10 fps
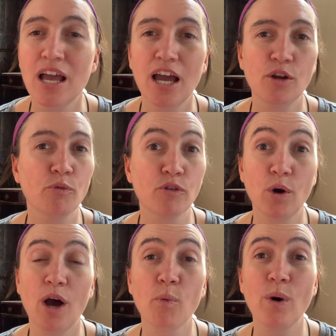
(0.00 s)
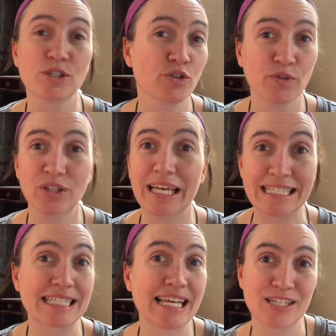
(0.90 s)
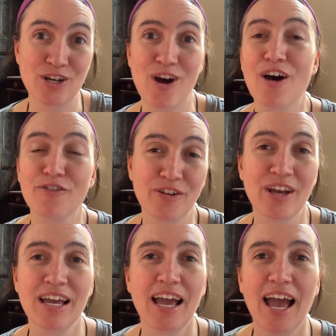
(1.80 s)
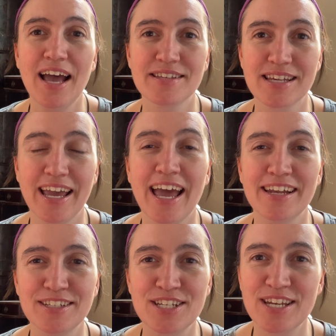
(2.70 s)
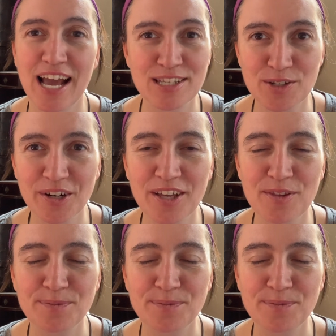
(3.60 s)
and a wonderful like send off as I headed to Nazareth.